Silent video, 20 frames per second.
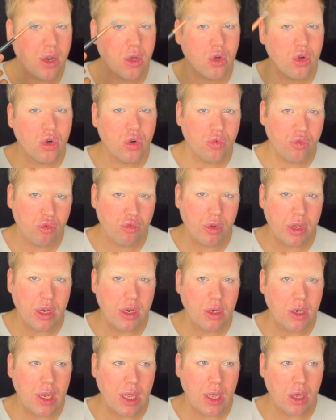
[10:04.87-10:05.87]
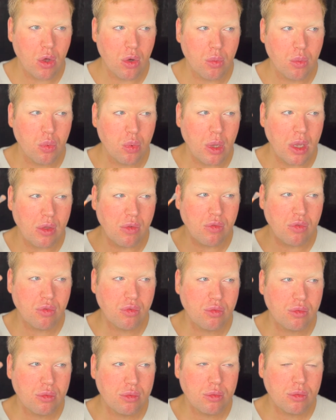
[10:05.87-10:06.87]
of covering it up
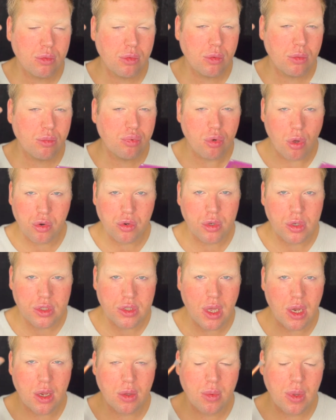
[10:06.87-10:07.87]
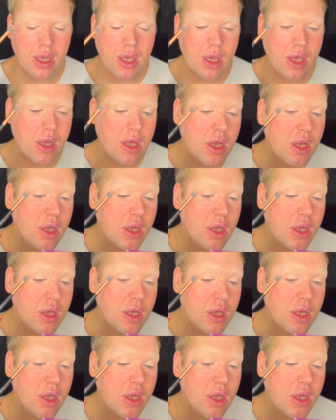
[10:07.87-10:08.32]
with product anyway.